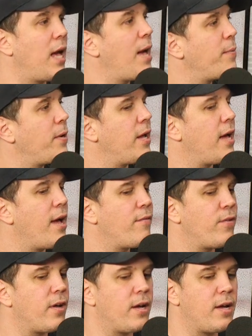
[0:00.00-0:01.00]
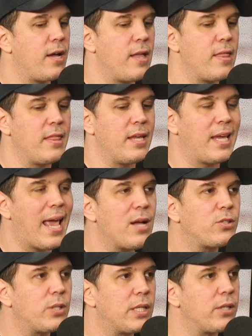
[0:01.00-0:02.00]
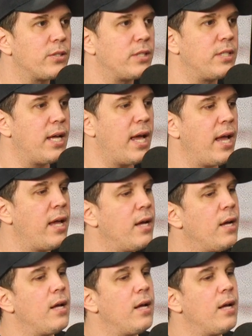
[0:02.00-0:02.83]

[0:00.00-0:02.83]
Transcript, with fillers: Yeah. Happy to have the council here today.